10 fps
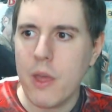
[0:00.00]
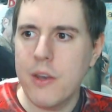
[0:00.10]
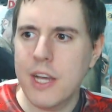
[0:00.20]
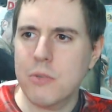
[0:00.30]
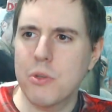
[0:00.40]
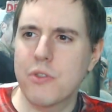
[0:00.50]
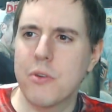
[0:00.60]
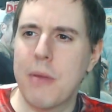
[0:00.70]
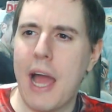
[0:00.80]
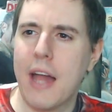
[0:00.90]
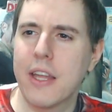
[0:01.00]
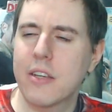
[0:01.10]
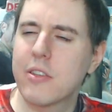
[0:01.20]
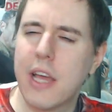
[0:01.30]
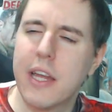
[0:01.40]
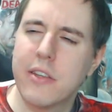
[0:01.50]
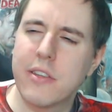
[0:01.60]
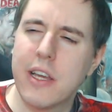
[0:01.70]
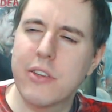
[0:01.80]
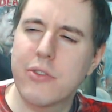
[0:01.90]
Next one's from Alex, and he
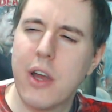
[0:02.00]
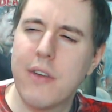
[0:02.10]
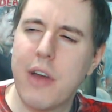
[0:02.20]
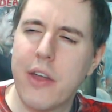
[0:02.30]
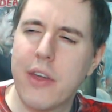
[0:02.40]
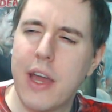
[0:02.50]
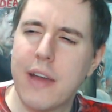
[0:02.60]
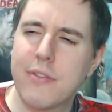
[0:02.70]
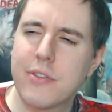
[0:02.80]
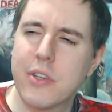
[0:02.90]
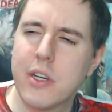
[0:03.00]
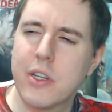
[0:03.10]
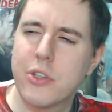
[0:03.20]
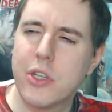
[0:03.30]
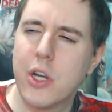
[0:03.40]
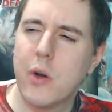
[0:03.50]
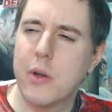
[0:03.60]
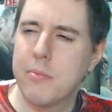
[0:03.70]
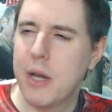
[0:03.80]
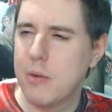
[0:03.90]
says, Trev, how the F's she
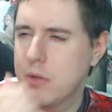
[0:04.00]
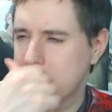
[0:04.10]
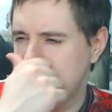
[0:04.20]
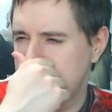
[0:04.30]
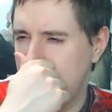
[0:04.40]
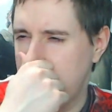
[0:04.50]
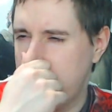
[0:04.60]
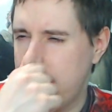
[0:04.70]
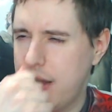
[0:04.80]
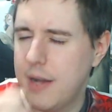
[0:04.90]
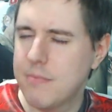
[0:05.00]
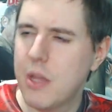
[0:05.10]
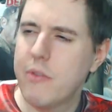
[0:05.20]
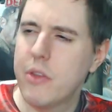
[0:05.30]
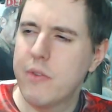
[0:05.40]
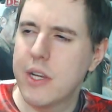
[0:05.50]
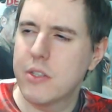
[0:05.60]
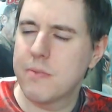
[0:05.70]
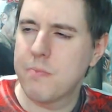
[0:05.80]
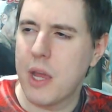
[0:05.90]
going, bud? Well, she's going. Loving the
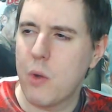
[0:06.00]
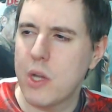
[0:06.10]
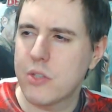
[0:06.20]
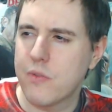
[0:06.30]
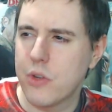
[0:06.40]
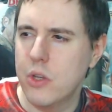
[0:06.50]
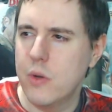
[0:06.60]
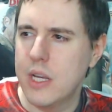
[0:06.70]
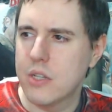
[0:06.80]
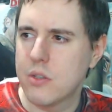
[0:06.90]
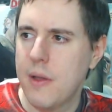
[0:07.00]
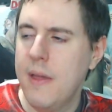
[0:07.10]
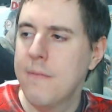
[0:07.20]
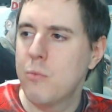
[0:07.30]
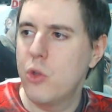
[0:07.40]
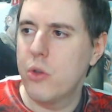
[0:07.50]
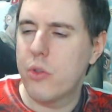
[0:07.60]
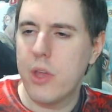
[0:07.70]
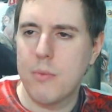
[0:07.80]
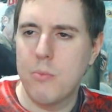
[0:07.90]
vids. My question for you is, do you
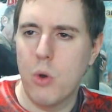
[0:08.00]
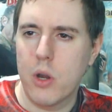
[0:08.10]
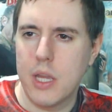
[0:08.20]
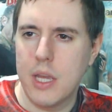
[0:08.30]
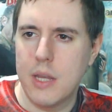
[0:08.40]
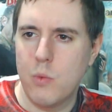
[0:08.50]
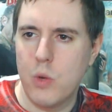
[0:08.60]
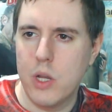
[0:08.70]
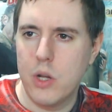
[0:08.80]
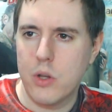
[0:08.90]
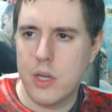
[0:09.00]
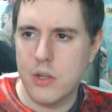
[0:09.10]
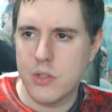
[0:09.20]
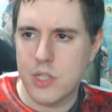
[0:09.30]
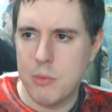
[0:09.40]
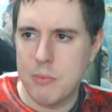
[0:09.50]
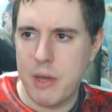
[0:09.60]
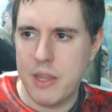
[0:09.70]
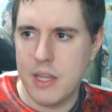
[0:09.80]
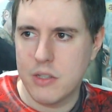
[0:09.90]
think Morgan will kill someone
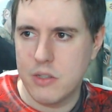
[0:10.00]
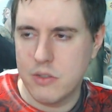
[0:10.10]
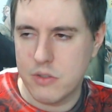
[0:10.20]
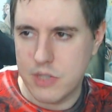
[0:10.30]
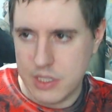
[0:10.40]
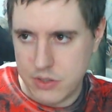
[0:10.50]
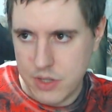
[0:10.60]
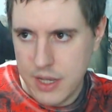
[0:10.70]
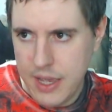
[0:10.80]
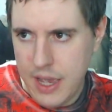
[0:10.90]
by the end of Season 6?